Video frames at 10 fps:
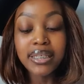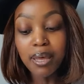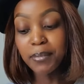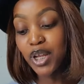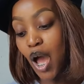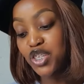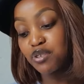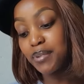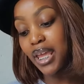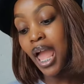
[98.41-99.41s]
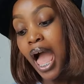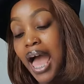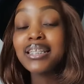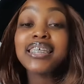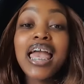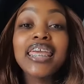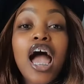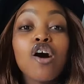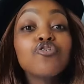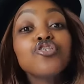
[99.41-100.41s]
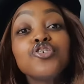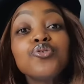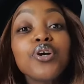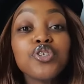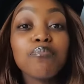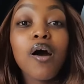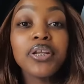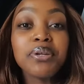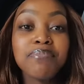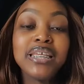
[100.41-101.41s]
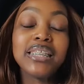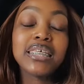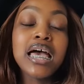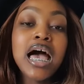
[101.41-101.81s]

Somebody asked me, Aunty Agy, how did you and your partner meet?